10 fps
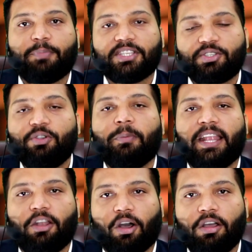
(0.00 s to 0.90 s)
pursued my
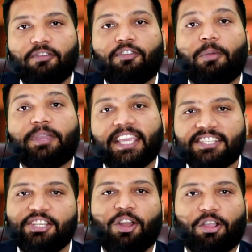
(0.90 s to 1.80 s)
law from
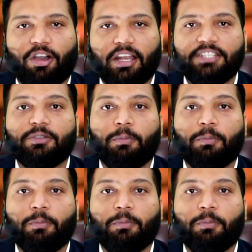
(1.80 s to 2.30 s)
KC Law College,